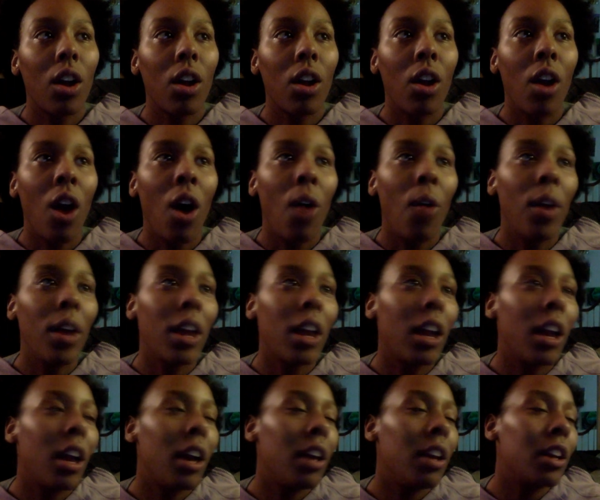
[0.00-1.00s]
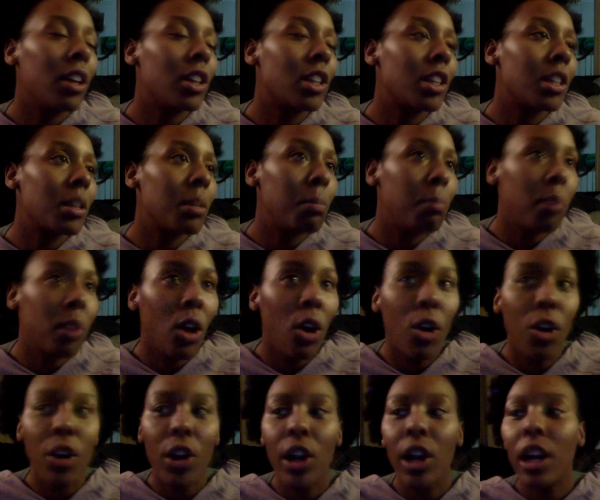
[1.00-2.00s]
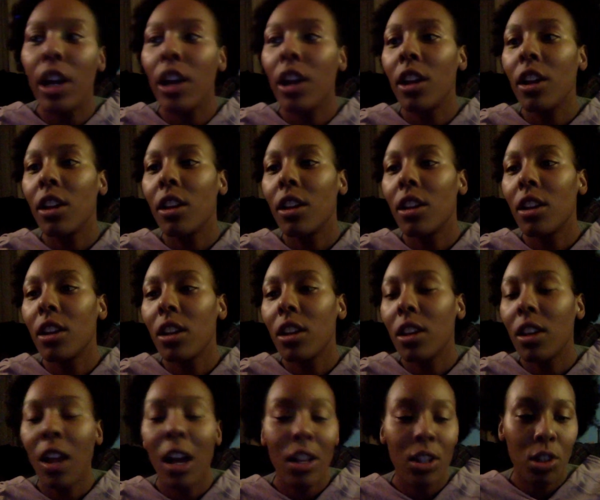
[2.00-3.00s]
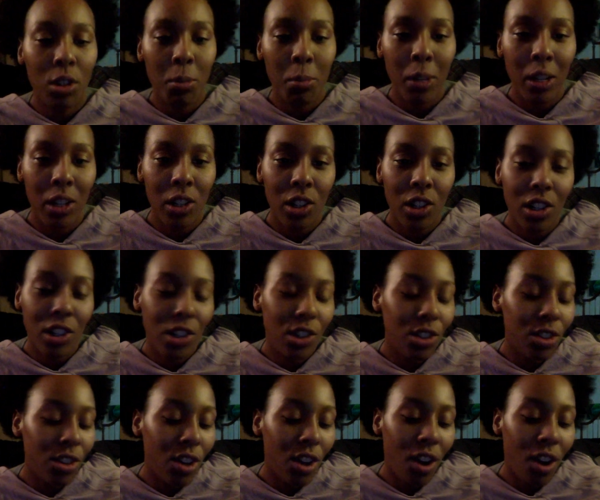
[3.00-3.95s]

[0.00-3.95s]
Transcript: going and exploring, not too much because,